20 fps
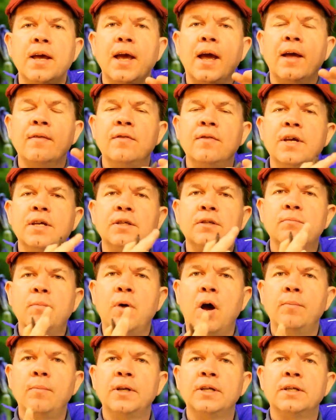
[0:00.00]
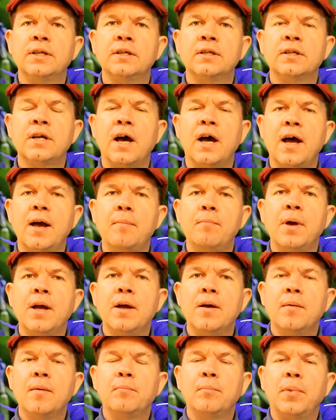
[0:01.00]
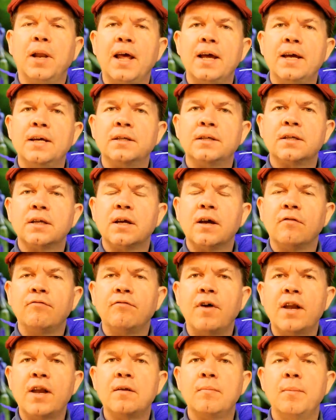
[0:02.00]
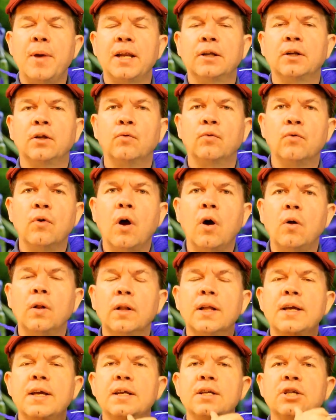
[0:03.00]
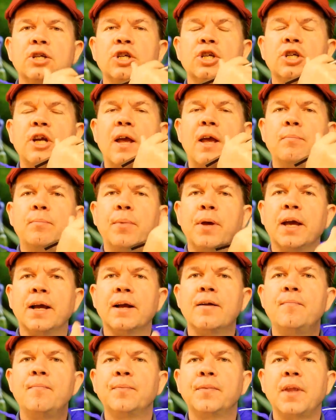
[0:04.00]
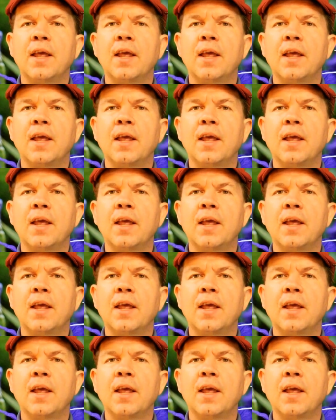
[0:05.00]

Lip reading: And this moment in time plays a fundamental role in shaping